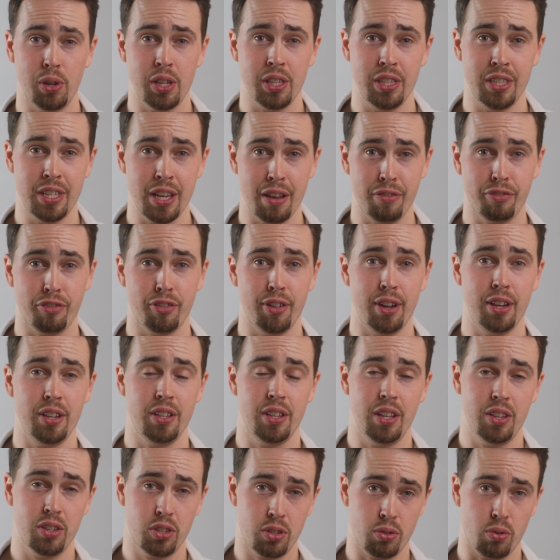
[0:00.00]
different
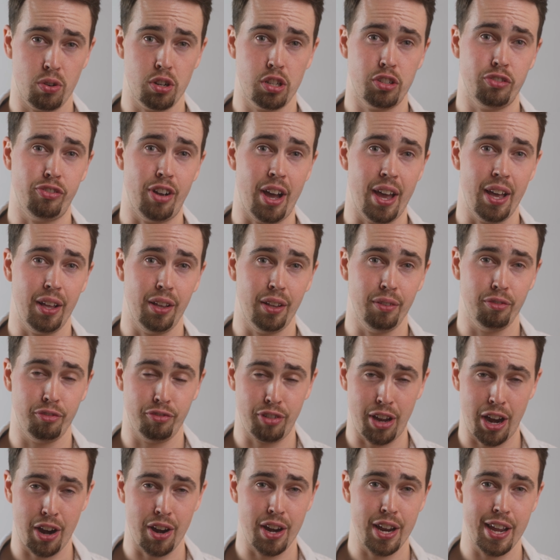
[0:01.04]
source file
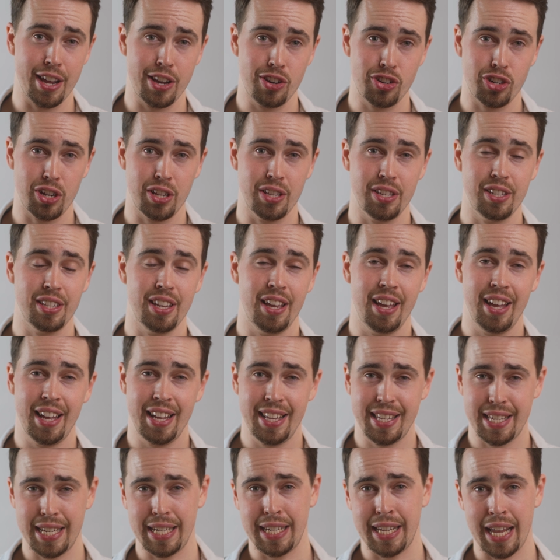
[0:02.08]
variations
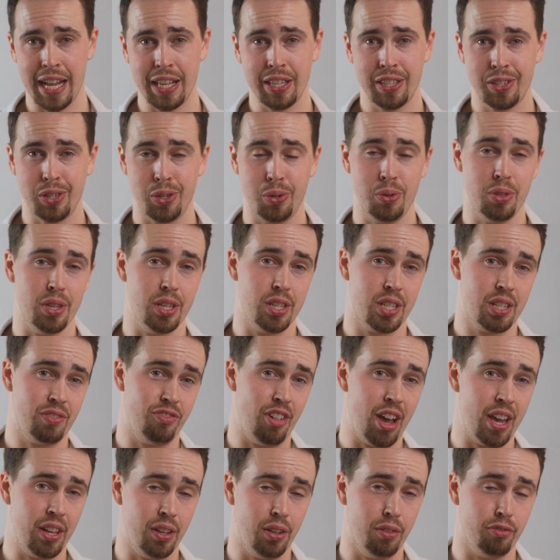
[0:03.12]
to get to this
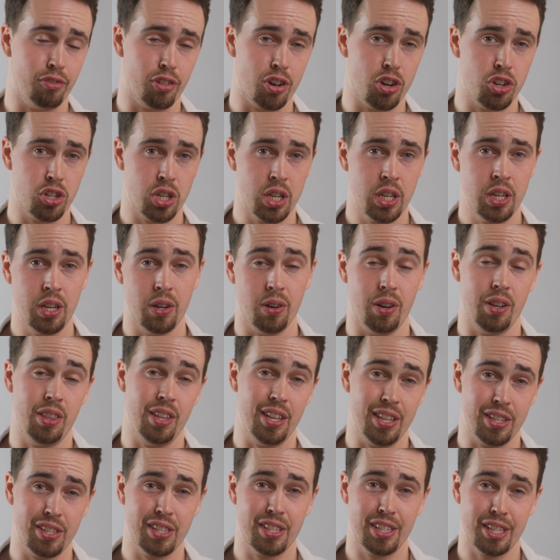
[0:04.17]
final version, or at
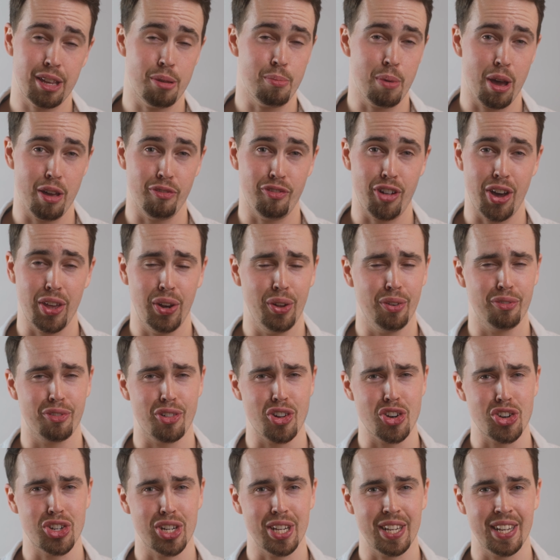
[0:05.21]
least semi-final
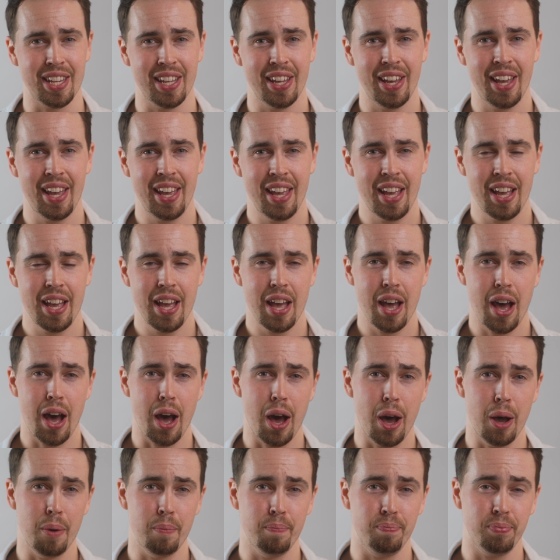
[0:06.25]
version.
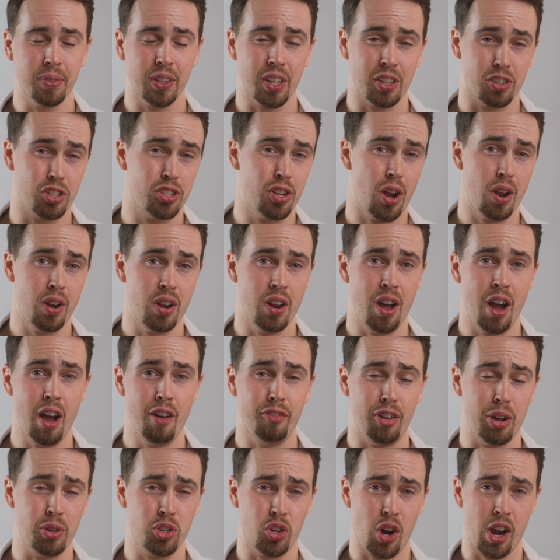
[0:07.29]
Started
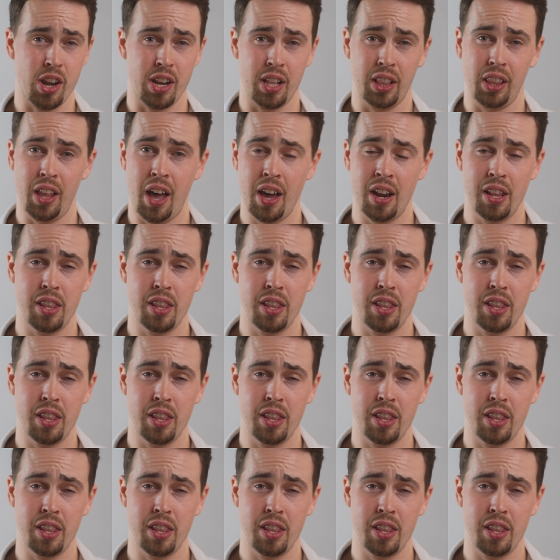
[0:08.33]
off, I tried a lot of